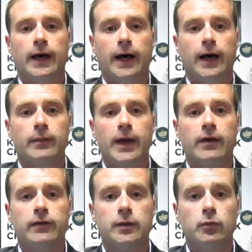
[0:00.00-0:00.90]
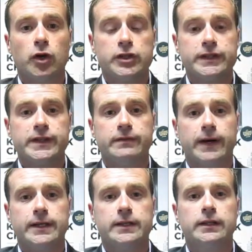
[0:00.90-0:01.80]
have an emergency
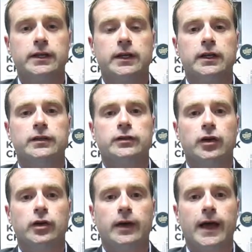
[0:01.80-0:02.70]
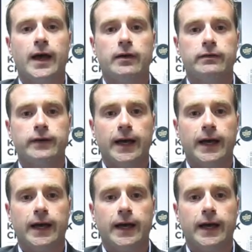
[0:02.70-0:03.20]
fund. So have